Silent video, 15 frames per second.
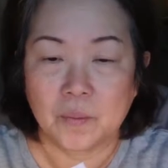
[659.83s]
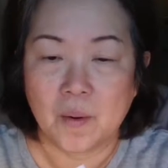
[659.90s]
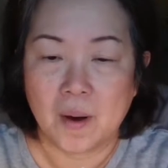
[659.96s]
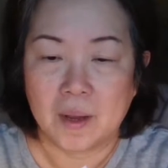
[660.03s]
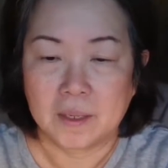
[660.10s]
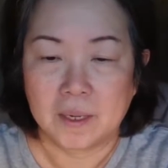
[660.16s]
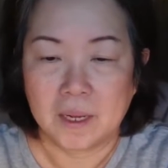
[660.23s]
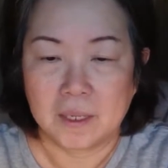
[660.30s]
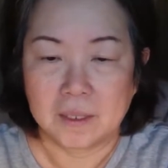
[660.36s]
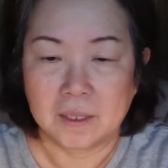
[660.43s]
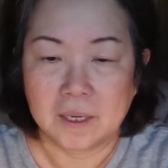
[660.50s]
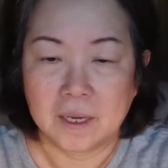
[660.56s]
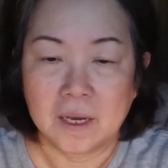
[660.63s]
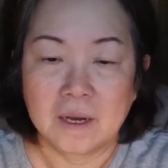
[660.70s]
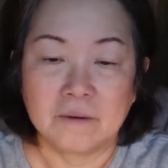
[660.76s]
one and
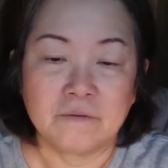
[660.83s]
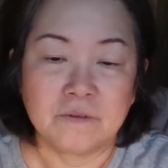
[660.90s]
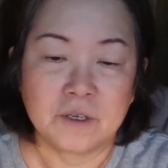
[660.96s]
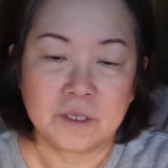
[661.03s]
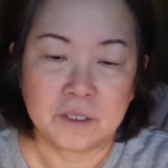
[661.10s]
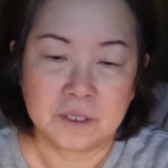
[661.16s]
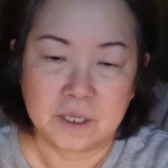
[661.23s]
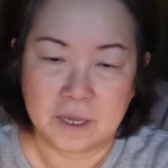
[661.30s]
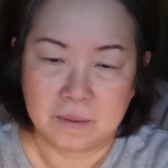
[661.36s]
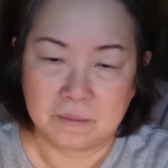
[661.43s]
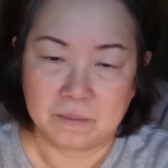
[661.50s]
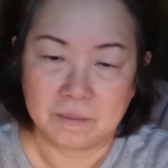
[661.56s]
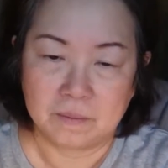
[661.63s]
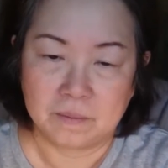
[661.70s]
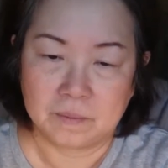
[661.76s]
cover them
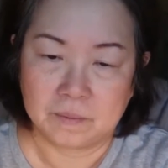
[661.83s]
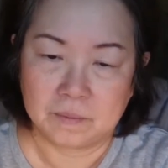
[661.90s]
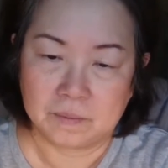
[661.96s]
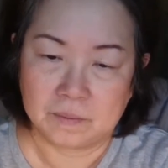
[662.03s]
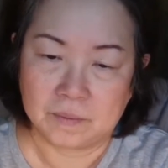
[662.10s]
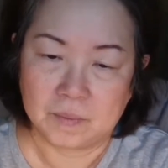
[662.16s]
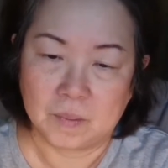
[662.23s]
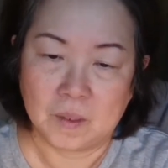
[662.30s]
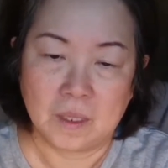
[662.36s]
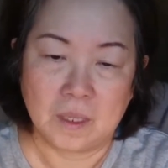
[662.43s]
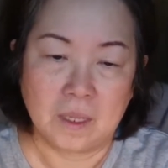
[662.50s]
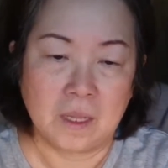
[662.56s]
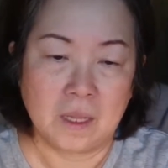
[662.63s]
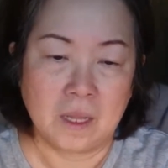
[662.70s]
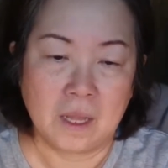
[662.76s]

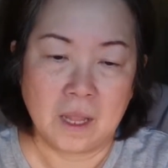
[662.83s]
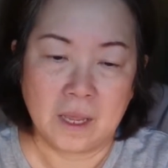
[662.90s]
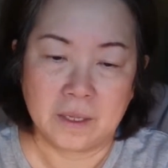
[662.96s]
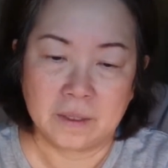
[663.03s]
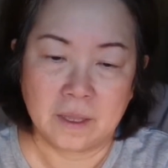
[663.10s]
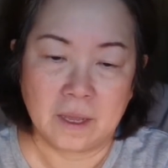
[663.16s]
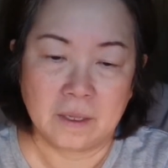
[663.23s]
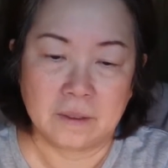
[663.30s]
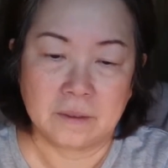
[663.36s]
like that.